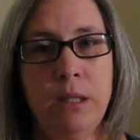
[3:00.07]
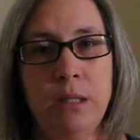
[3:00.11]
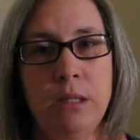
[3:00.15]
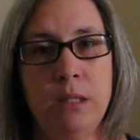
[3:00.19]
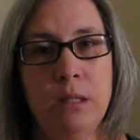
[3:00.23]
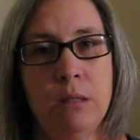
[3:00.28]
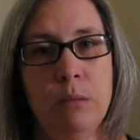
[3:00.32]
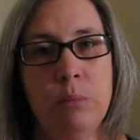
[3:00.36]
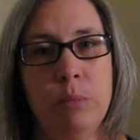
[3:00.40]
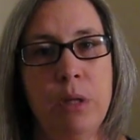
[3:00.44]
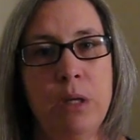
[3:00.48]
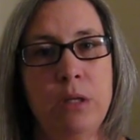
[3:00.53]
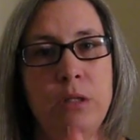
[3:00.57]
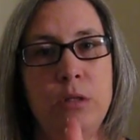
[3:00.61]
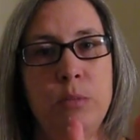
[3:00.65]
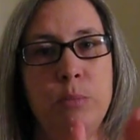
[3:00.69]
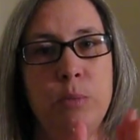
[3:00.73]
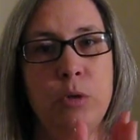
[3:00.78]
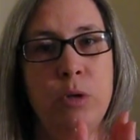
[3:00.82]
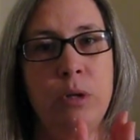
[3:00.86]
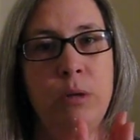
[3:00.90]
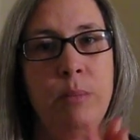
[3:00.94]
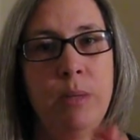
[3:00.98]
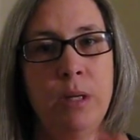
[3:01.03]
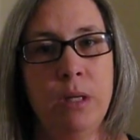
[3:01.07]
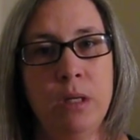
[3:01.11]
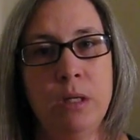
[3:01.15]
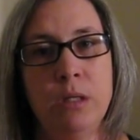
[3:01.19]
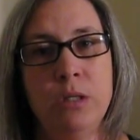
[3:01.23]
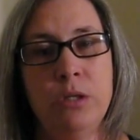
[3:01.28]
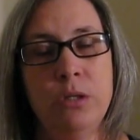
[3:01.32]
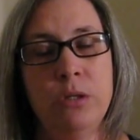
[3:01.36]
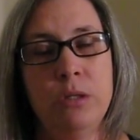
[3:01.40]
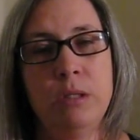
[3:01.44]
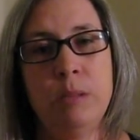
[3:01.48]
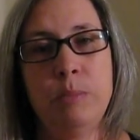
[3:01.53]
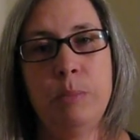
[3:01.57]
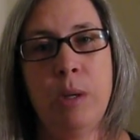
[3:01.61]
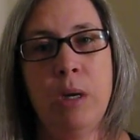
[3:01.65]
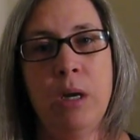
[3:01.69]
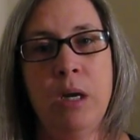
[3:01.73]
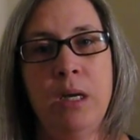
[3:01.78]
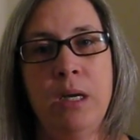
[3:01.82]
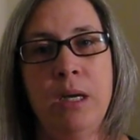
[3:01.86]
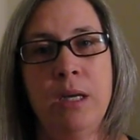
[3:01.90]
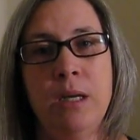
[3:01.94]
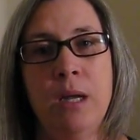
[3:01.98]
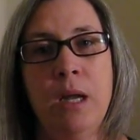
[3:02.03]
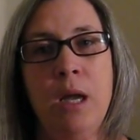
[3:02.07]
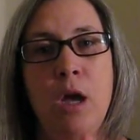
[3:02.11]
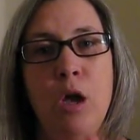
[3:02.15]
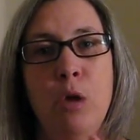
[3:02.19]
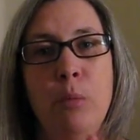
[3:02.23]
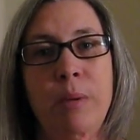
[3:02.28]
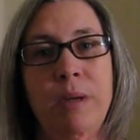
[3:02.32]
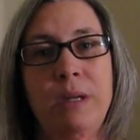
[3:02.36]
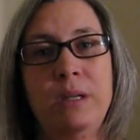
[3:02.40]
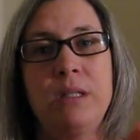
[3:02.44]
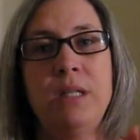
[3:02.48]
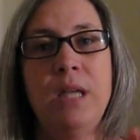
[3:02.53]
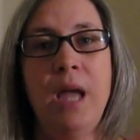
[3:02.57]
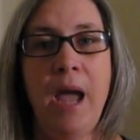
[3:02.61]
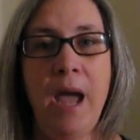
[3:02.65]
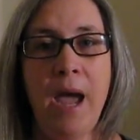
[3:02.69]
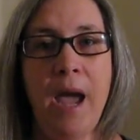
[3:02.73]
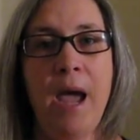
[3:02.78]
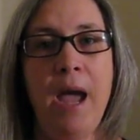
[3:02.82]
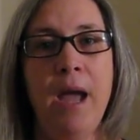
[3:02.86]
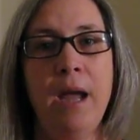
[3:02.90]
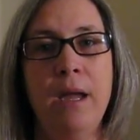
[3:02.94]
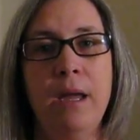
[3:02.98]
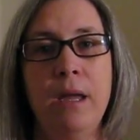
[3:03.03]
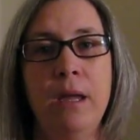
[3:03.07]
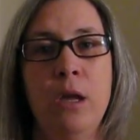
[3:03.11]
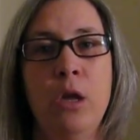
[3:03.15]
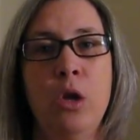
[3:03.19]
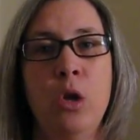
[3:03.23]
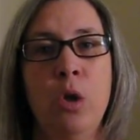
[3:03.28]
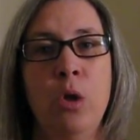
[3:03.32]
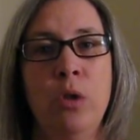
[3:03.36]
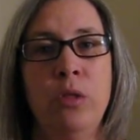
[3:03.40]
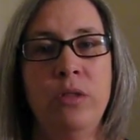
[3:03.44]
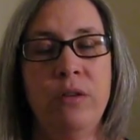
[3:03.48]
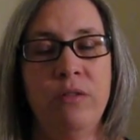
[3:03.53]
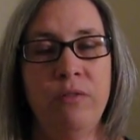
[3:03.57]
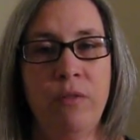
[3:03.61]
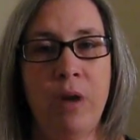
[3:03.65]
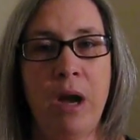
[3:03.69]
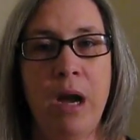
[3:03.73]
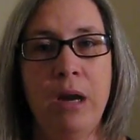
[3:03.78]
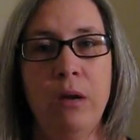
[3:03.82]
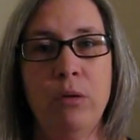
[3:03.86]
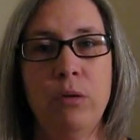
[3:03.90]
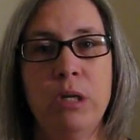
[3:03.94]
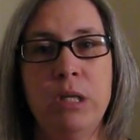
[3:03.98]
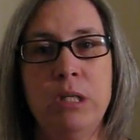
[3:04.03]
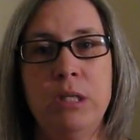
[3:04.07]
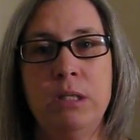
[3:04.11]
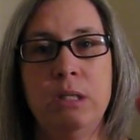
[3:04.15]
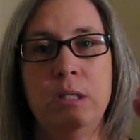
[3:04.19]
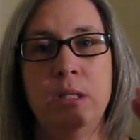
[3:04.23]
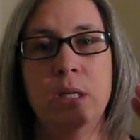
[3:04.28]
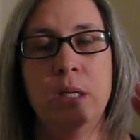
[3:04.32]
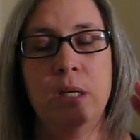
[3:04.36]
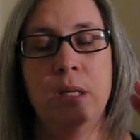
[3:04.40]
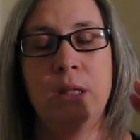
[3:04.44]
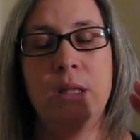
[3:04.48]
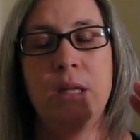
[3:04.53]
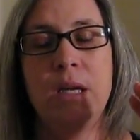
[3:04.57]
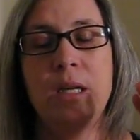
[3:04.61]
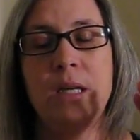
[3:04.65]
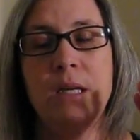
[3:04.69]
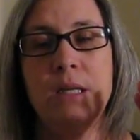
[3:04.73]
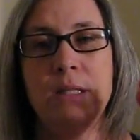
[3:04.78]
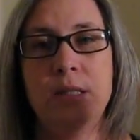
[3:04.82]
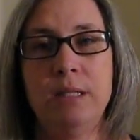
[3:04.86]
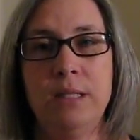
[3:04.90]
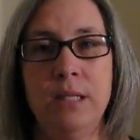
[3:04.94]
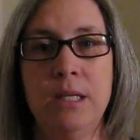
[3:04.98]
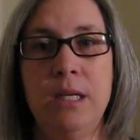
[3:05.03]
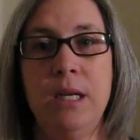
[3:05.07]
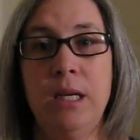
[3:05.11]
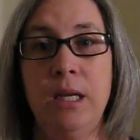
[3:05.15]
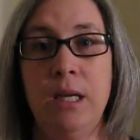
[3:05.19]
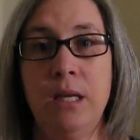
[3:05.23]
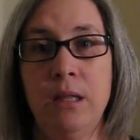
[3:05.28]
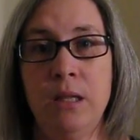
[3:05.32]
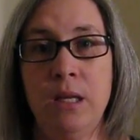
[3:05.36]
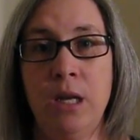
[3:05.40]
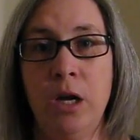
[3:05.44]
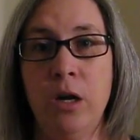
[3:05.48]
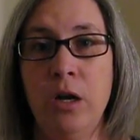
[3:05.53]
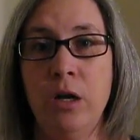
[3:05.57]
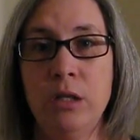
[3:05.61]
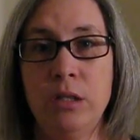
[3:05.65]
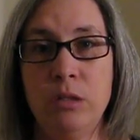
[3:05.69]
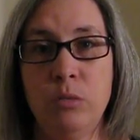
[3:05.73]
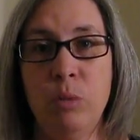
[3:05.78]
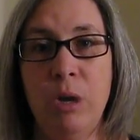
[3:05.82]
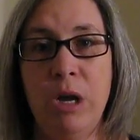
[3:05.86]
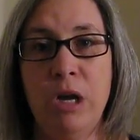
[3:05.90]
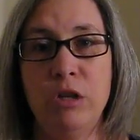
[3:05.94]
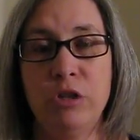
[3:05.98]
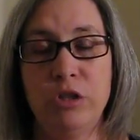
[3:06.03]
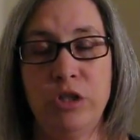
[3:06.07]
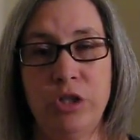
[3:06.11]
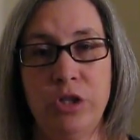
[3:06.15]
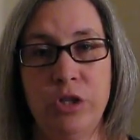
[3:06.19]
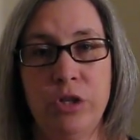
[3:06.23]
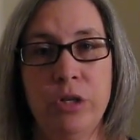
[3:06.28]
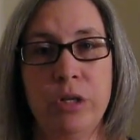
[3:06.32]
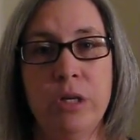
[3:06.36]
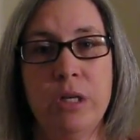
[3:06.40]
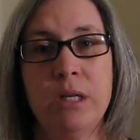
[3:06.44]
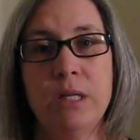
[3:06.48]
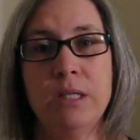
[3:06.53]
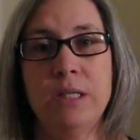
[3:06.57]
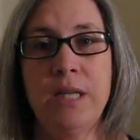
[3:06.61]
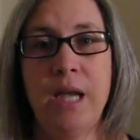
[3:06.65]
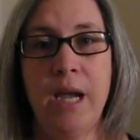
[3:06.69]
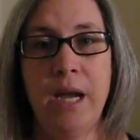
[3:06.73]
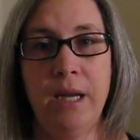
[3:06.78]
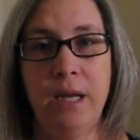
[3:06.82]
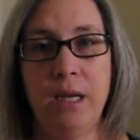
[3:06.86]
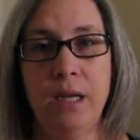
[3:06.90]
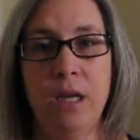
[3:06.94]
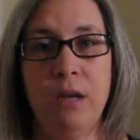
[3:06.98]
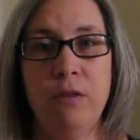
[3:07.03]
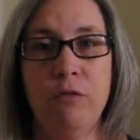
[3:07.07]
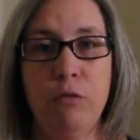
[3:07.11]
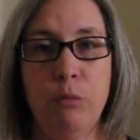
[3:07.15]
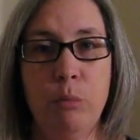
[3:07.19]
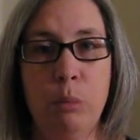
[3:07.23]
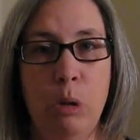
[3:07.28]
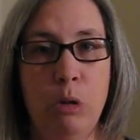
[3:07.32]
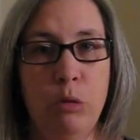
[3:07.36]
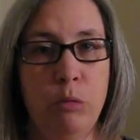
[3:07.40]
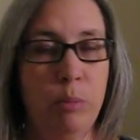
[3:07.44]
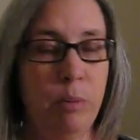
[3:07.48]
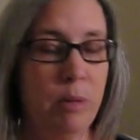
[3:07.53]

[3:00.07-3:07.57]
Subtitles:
into the bloodstream and into the spine and help attack the virus that is sitting in there as well, so you're attacking it from both